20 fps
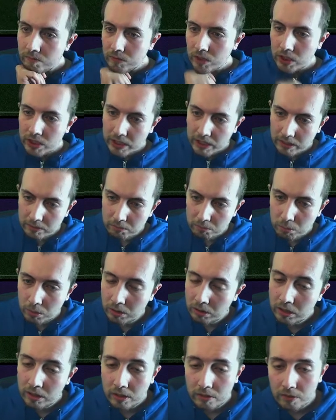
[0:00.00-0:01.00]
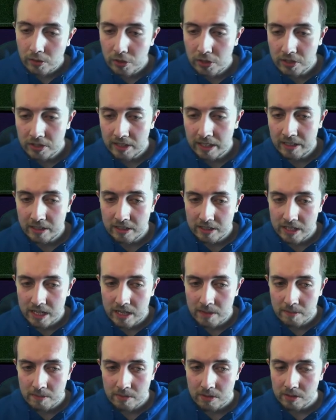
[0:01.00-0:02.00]
Okay, well, very standard
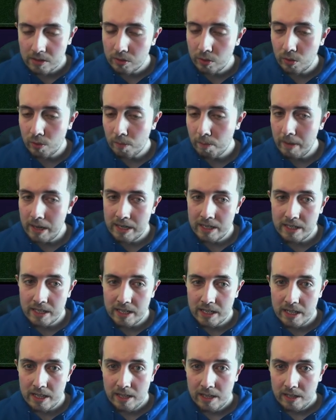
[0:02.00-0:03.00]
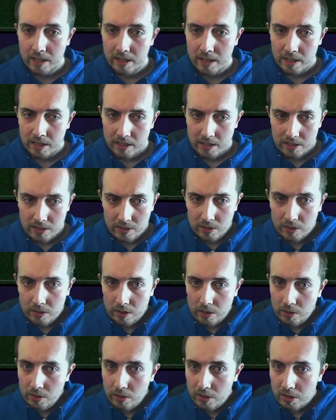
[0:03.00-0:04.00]
team. Still got Mendy, got
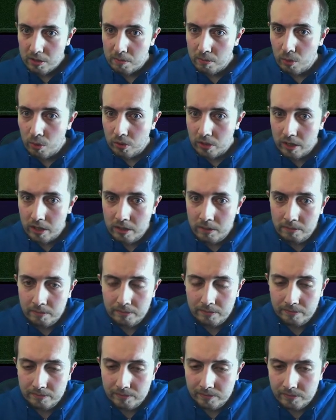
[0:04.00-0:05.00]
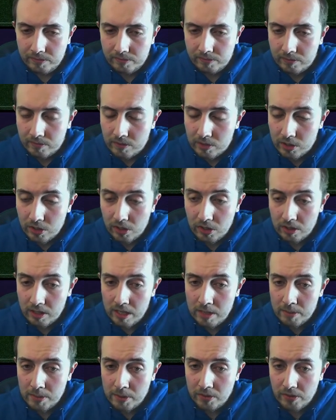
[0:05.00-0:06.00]
Lucas Moura. Good
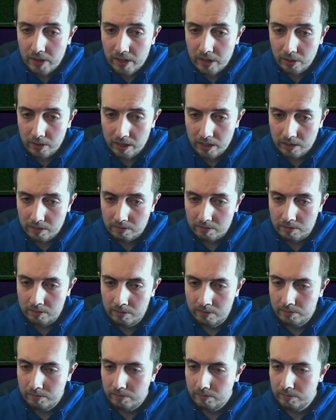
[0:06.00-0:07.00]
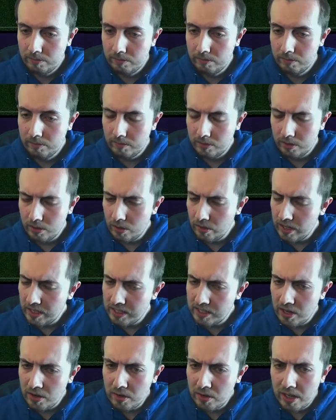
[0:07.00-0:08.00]
team, to be fair. Got
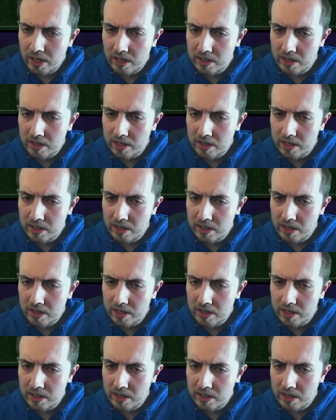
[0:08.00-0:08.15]
that Duncan at